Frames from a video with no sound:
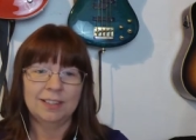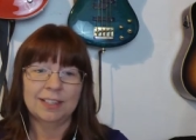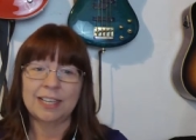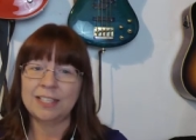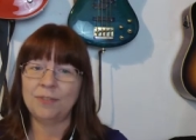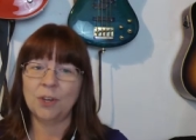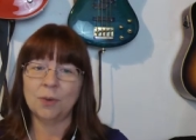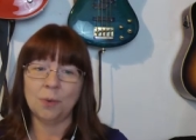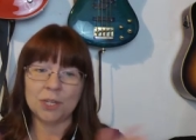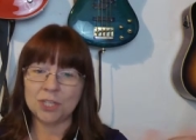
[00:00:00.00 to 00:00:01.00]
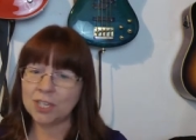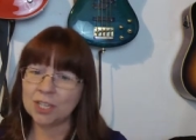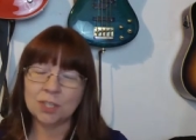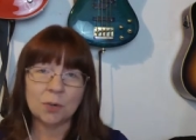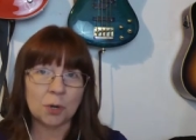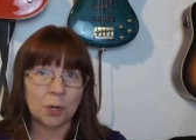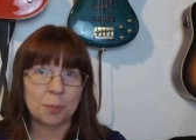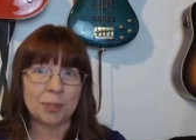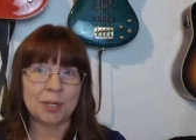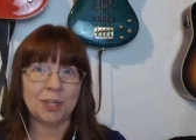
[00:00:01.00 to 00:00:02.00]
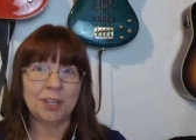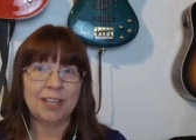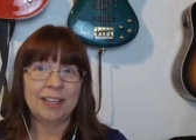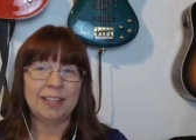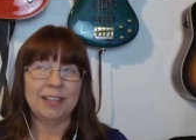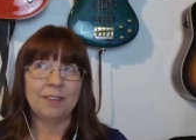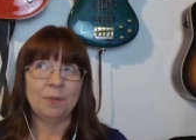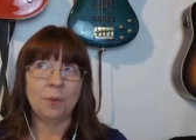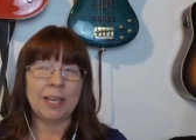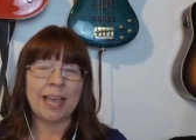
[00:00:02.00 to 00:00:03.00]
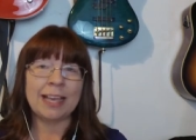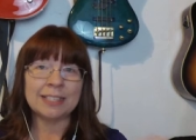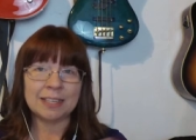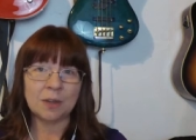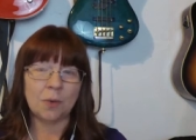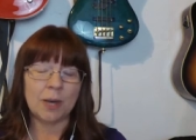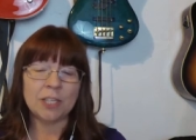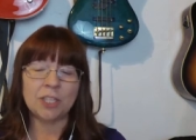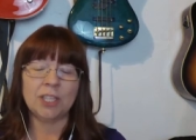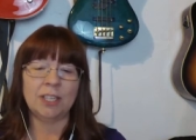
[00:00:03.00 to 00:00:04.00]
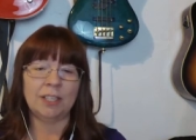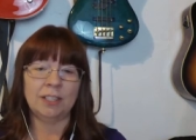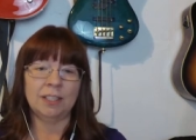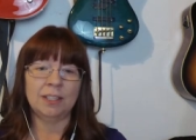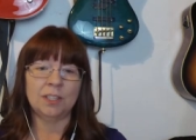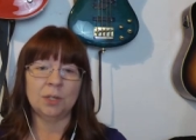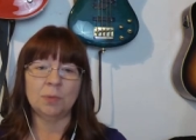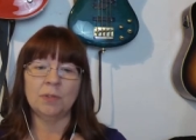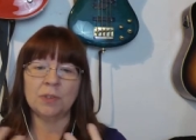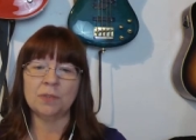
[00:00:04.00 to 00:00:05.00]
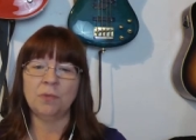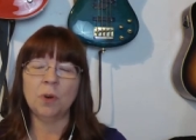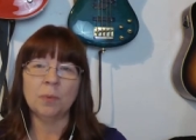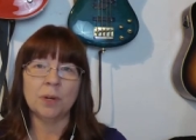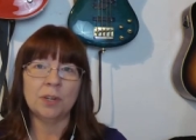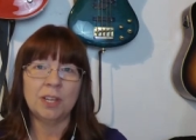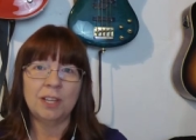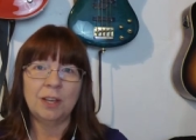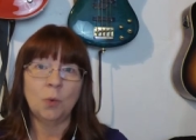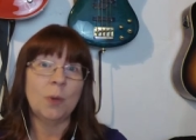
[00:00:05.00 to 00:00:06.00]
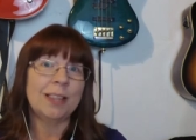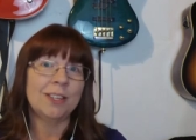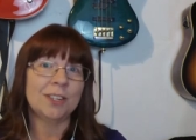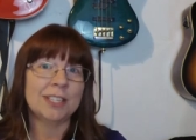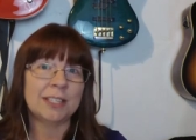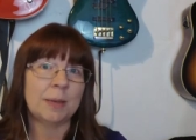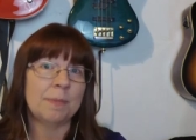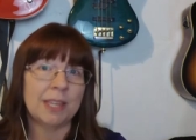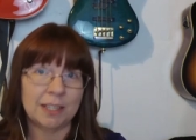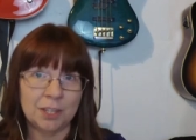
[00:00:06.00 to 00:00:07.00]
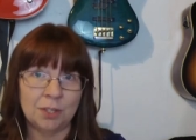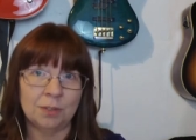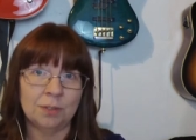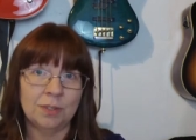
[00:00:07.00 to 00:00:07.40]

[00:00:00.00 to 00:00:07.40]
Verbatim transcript: Because if a question is a door opener, if we ask a question to move us forward, we learn something new.